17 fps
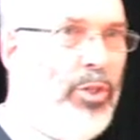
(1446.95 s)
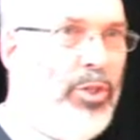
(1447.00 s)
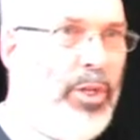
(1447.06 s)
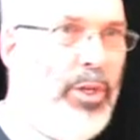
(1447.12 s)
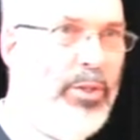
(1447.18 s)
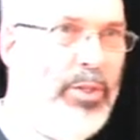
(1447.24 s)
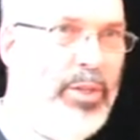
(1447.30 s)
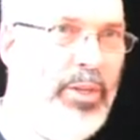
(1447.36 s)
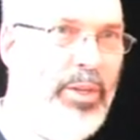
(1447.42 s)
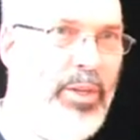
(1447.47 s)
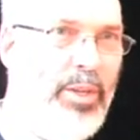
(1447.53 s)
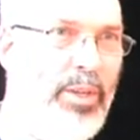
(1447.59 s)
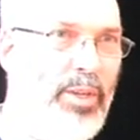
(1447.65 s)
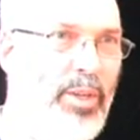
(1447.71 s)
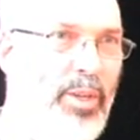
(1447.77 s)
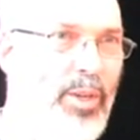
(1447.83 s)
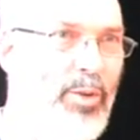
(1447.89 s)
be sheltered,
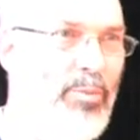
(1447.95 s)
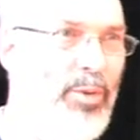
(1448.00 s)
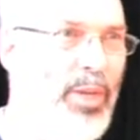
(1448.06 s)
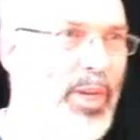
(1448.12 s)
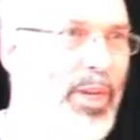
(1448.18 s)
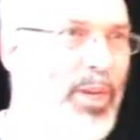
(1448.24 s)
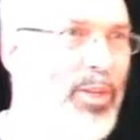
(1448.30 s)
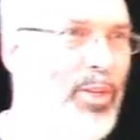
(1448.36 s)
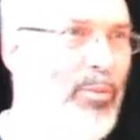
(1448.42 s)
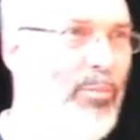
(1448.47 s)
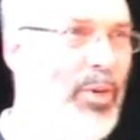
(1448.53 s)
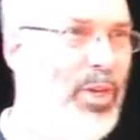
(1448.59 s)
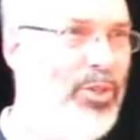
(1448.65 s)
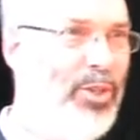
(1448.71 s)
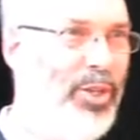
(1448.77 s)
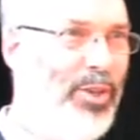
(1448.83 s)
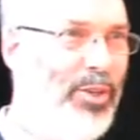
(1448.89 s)
it would be anything
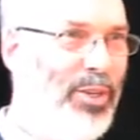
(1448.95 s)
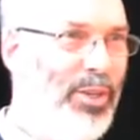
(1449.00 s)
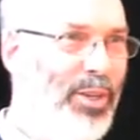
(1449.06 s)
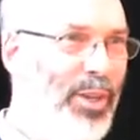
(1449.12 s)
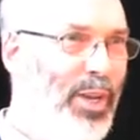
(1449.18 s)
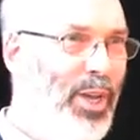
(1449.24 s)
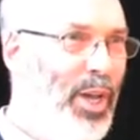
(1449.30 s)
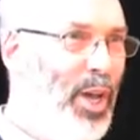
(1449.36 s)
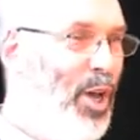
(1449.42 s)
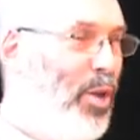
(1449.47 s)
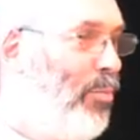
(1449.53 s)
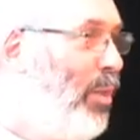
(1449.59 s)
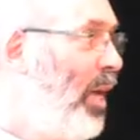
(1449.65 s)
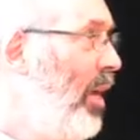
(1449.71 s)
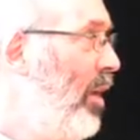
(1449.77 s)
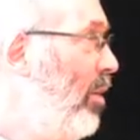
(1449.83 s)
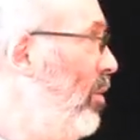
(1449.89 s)
but sheltered,
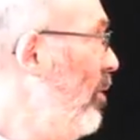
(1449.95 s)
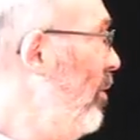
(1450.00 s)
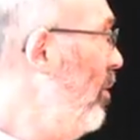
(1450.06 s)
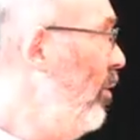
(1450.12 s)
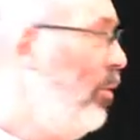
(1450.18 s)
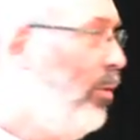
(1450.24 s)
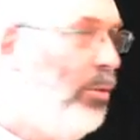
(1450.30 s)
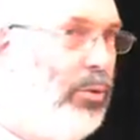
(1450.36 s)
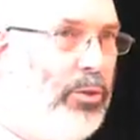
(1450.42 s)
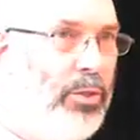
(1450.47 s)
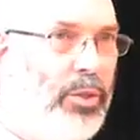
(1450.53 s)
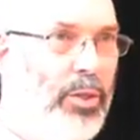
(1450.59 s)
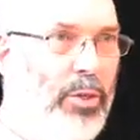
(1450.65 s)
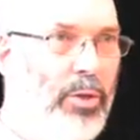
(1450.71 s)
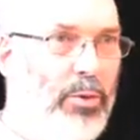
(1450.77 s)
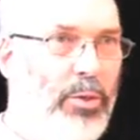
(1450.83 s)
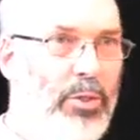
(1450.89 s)
but you
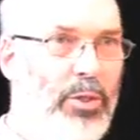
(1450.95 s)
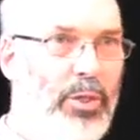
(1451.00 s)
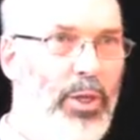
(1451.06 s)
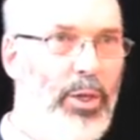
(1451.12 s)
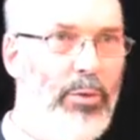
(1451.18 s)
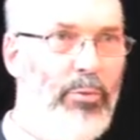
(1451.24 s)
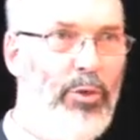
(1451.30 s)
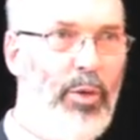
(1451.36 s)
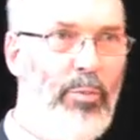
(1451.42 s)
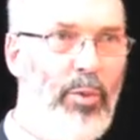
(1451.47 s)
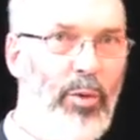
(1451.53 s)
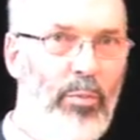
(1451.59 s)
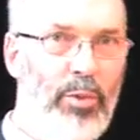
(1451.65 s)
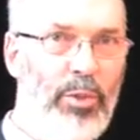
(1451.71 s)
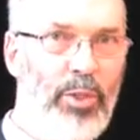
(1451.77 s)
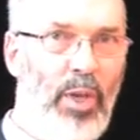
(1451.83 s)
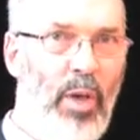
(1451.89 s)
certainly could see if
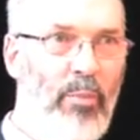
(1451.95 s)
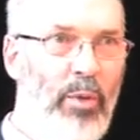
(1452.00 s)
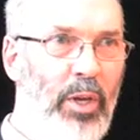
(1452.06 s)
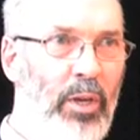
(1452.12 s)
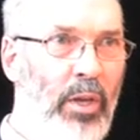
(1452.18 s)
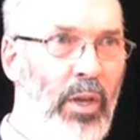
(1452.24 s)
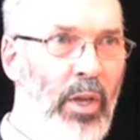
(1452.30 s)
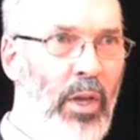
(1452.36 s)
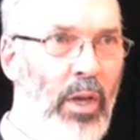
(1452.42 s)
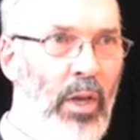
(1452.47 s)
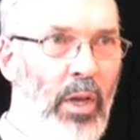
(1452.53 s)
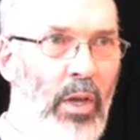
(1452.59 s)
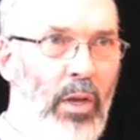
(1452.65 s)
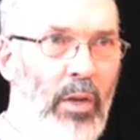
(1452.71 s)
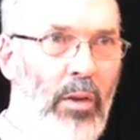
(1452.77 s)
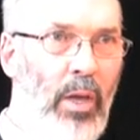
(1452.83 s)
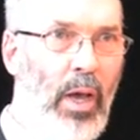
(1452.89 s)
shipping was coming
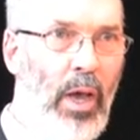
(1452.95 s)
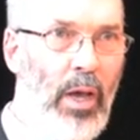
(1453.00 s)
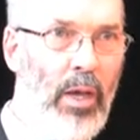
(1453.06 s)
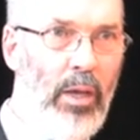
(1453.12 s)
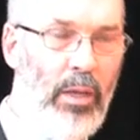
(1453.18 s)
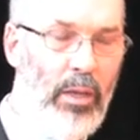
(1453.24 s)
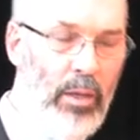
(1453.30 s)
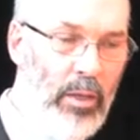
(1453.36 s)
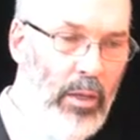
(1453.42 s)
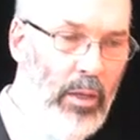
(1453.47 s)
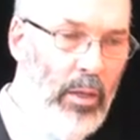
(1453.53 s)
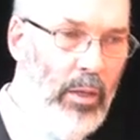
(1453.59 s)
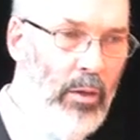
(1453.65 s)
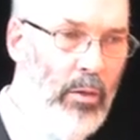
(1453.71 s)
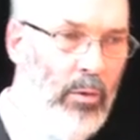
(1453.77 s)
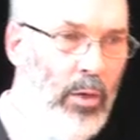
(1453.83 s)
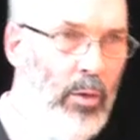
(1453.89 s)
uh,
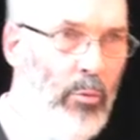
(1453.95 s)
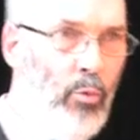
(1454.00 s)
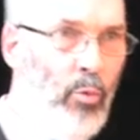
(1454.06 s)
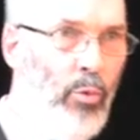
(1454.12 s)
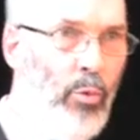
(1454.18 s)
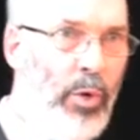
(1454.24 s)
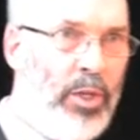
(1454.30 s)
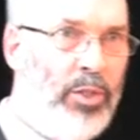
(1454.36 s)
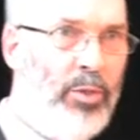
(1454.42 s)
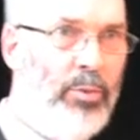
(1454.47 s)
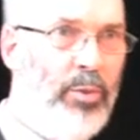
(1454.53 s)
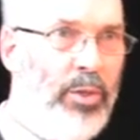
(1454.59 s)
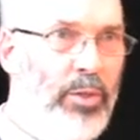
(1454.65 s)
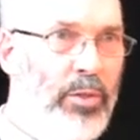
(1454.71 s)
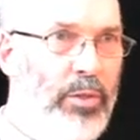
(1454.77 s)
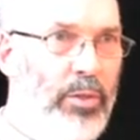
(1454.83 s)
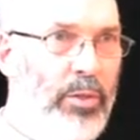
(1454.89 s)

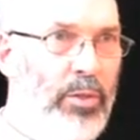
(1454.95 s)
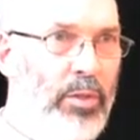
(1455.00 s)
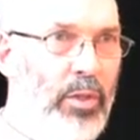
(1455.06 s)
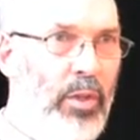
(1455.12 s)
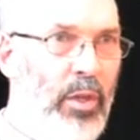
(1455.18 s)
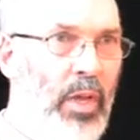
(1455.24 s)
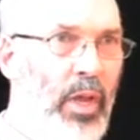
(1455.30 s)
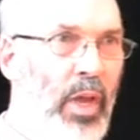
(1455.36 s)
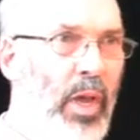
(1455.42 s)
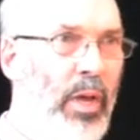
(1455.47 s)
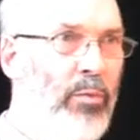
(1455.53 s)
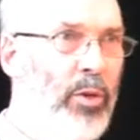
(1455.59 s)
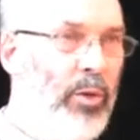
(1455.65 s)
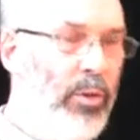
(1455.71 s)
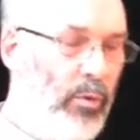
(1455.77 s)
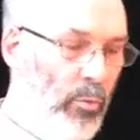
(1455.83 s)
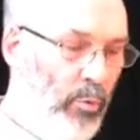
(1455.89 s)
westwards,
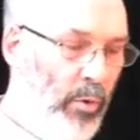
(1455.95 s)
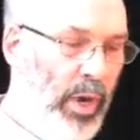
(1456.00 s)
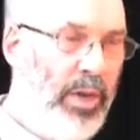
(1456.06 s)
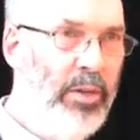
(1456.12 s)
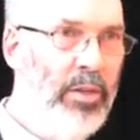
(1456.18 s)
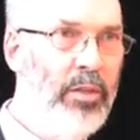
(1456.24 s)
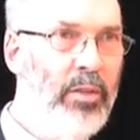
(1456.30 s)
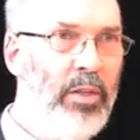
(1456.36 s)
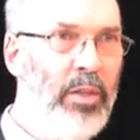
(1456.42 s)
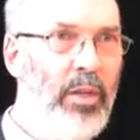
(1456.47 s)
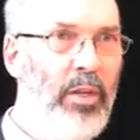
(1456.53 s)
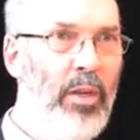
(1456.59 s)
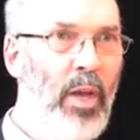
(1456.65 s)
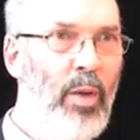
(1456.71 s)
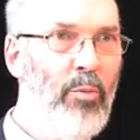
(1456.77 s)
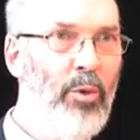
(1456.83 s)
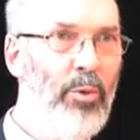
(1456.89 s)
having rounded the
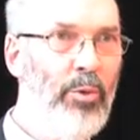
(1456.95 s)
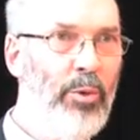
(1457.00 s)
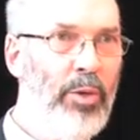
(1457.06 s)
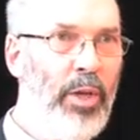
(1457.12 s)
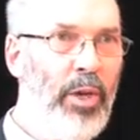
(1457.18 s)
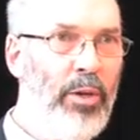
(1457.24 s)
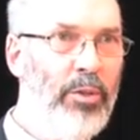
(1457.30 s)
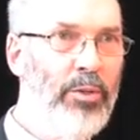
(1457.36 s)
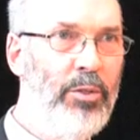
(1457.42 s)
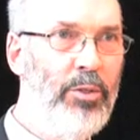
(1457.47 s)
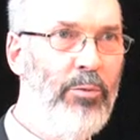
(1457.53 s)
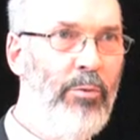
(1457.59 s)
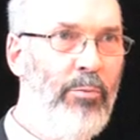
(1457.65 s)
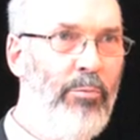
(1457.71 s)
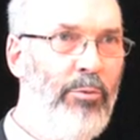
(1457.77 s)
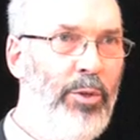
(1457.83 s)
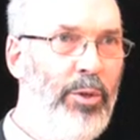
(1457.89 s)
Labrador coast
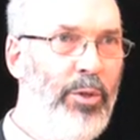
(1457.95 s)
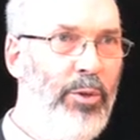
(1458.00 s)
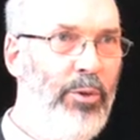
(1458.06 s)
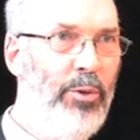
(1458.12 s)
from further